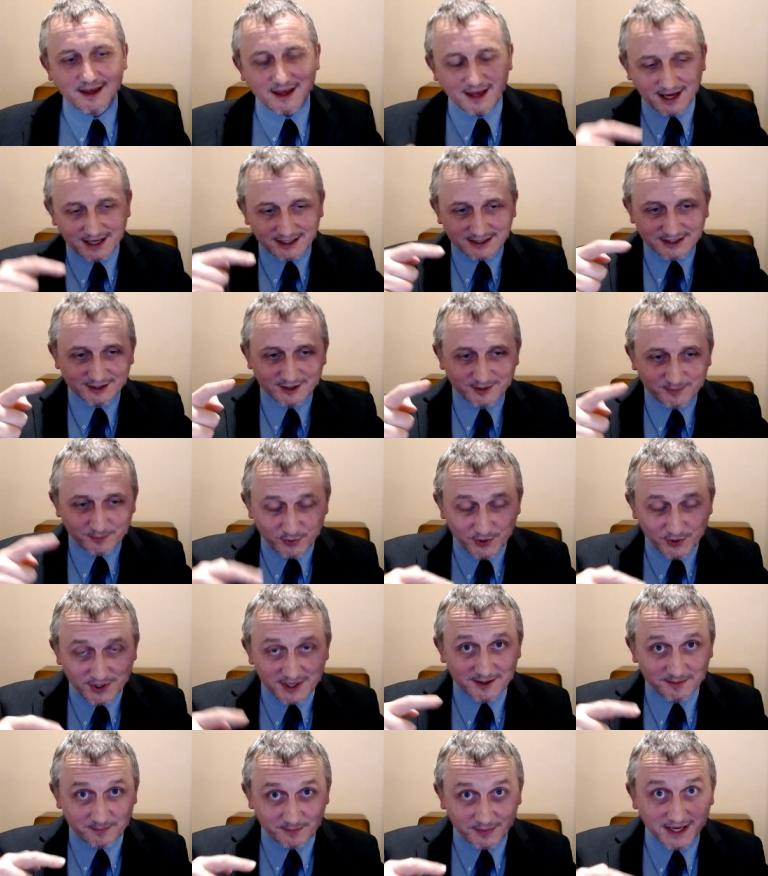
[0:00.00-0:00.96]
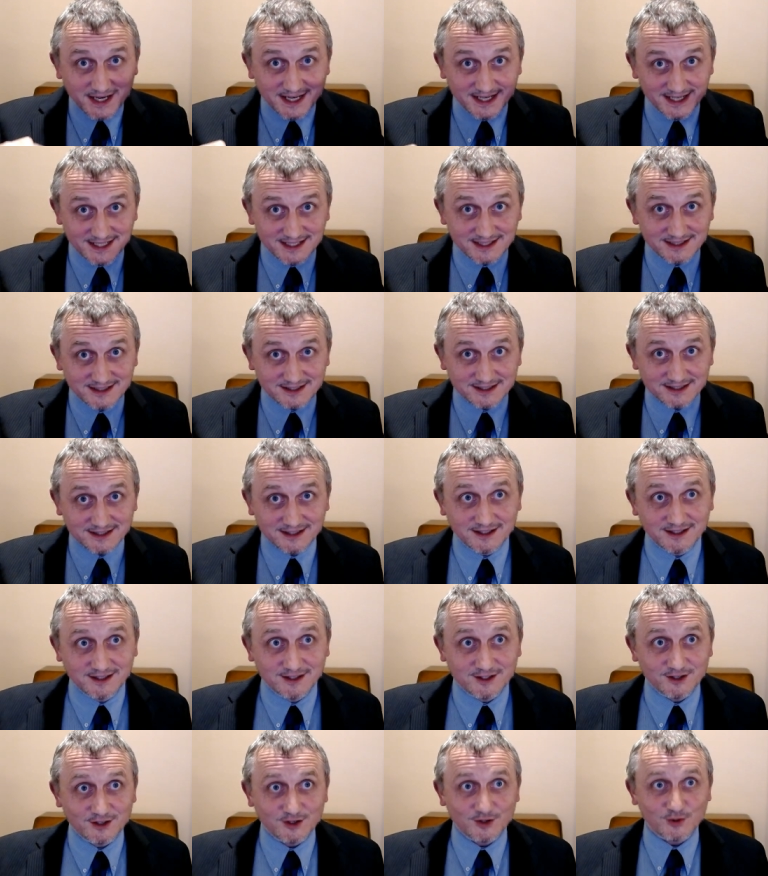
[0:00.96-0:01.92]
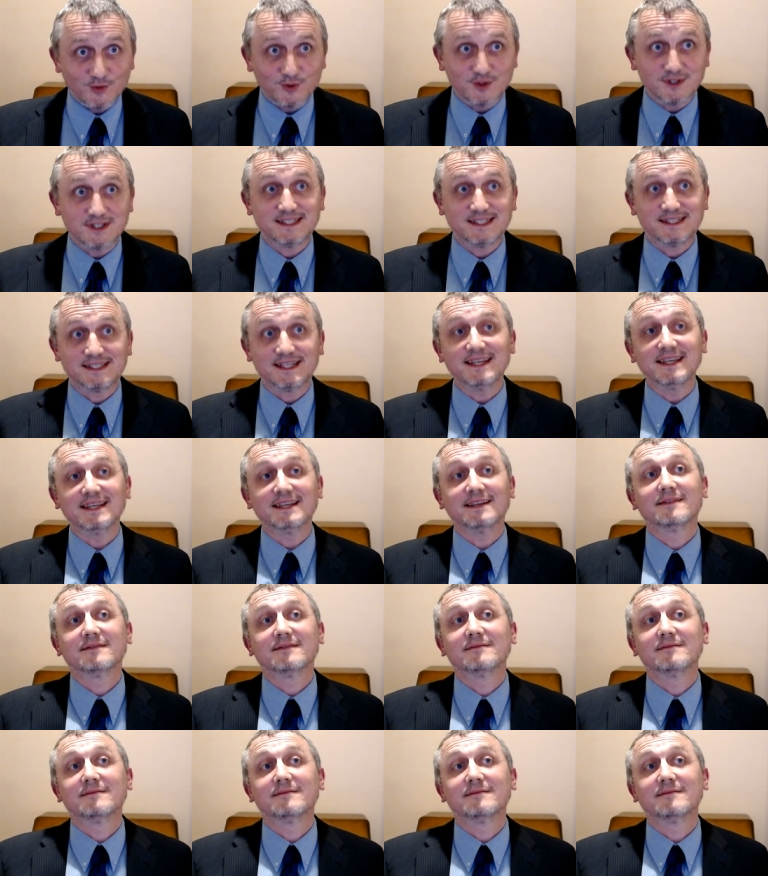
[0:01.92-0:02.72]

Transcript: And so to print a page would take